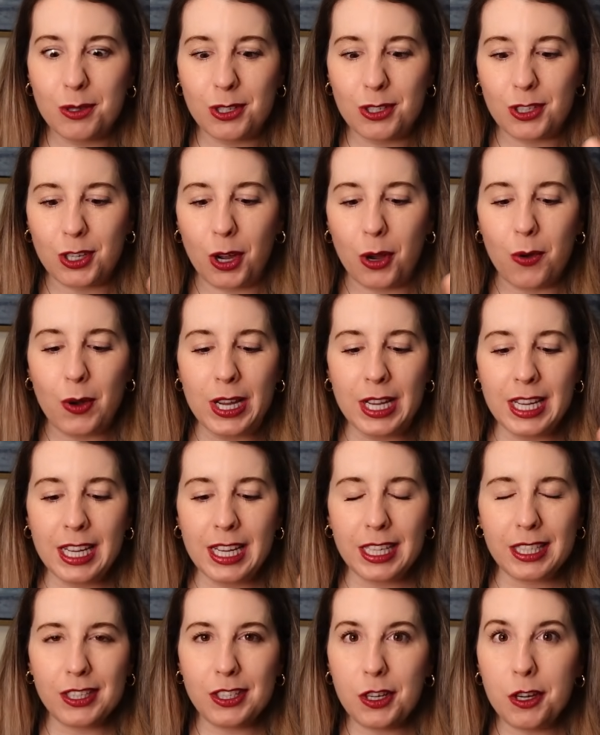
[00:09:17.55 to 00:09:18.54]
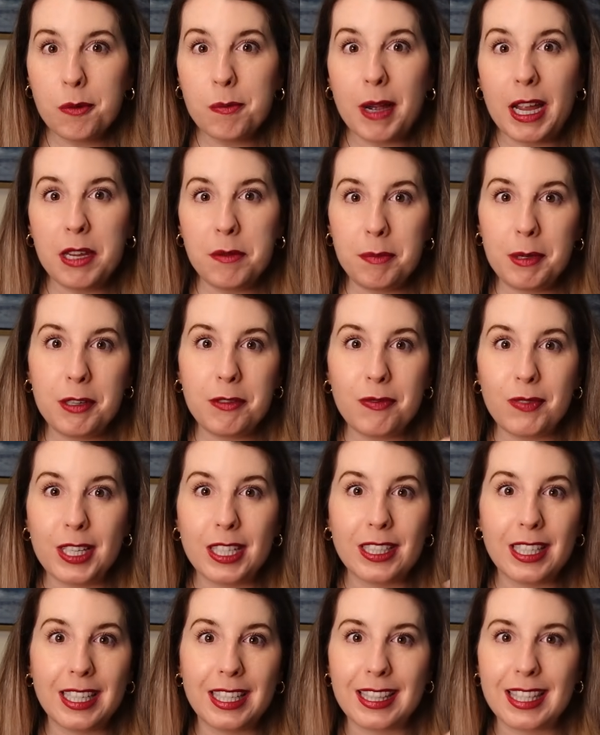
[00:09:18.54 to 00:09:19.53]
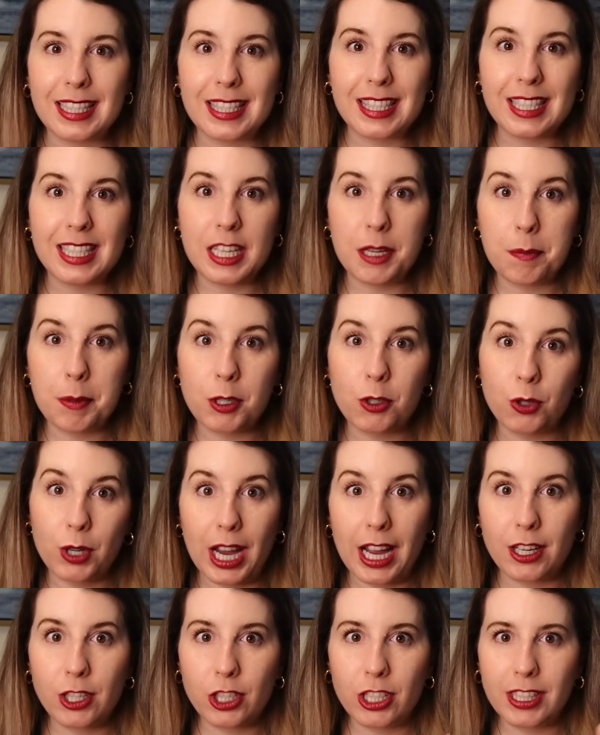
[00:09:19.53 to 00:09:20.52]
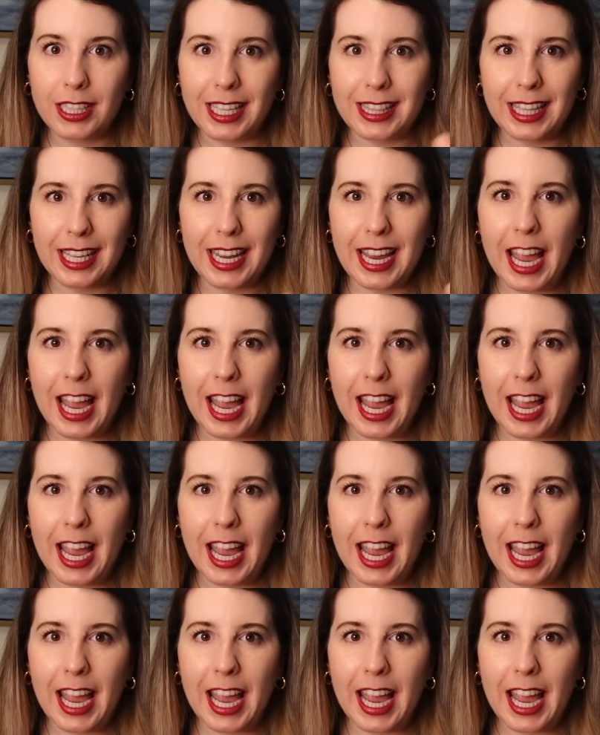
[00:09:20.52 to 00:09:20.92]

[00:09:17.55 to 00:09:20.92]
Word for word: So you might be feeling this deep attraction that they